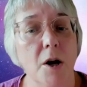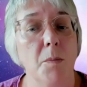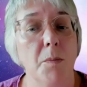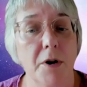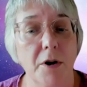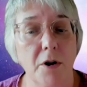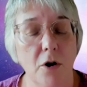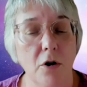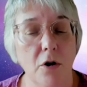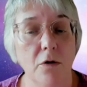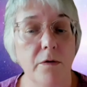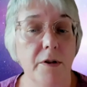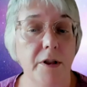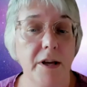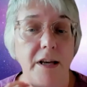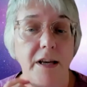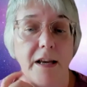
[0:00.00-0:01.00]
But over
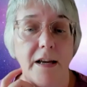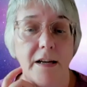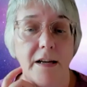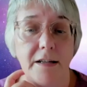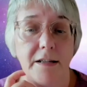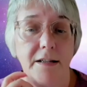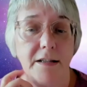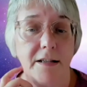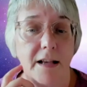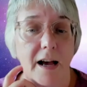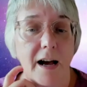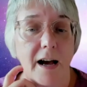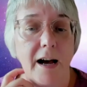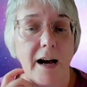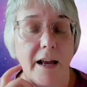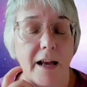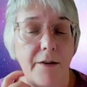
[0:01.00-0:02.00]
the years,
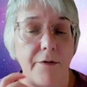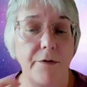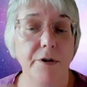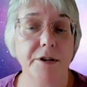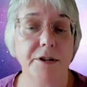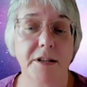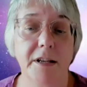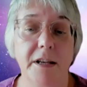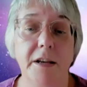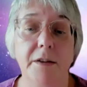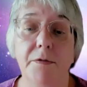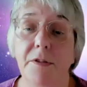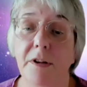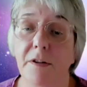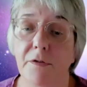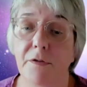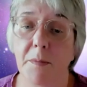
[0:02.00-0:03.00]
I have received
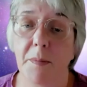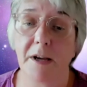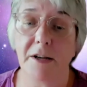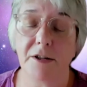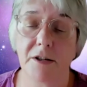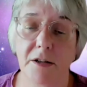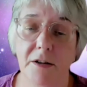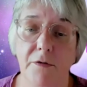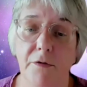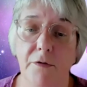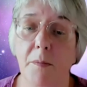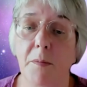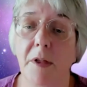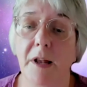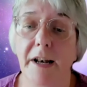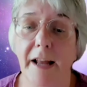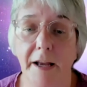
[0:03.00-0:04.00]
information from
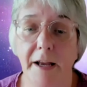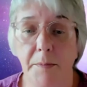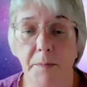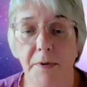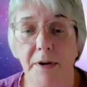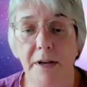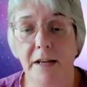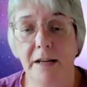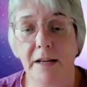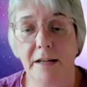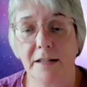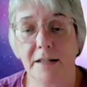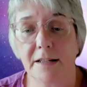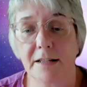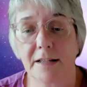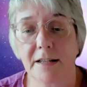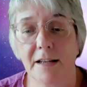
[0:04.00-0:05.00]
the light
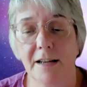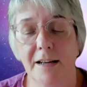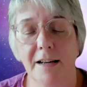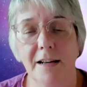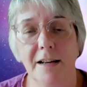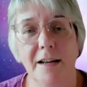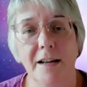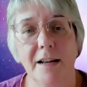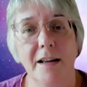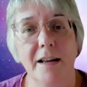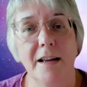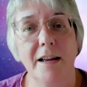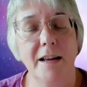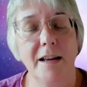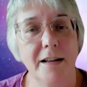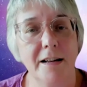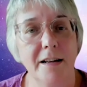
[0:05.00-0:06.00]
beings
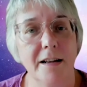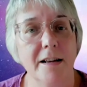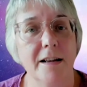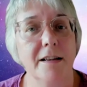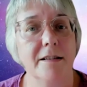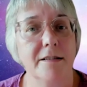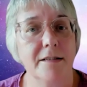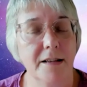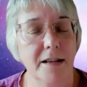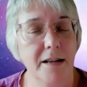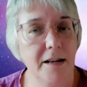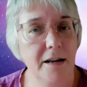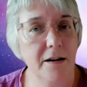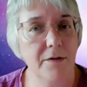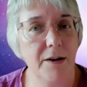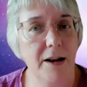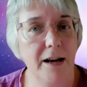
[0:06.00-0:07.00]
in City
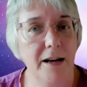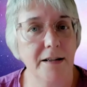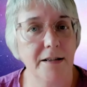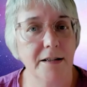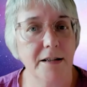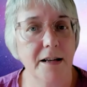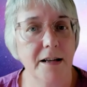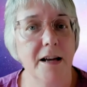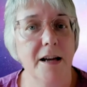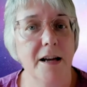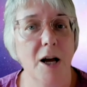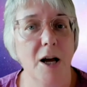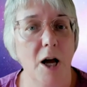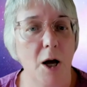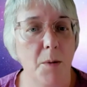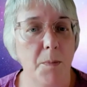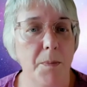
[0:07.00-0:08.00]
of Light
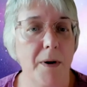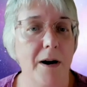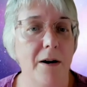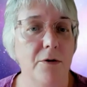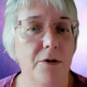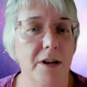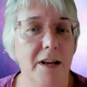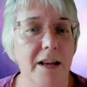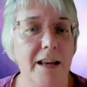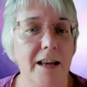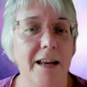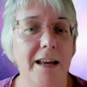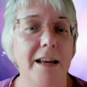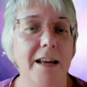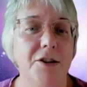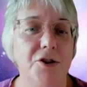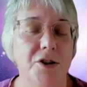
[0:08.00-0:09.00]
about
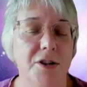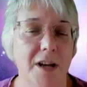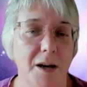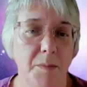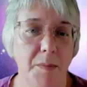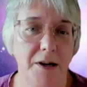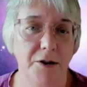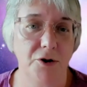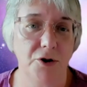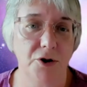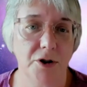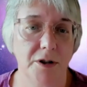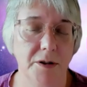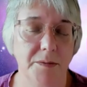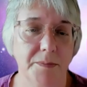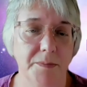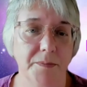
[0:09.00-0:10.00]
each
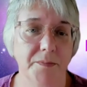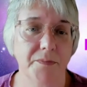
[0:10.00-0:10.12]
dimension.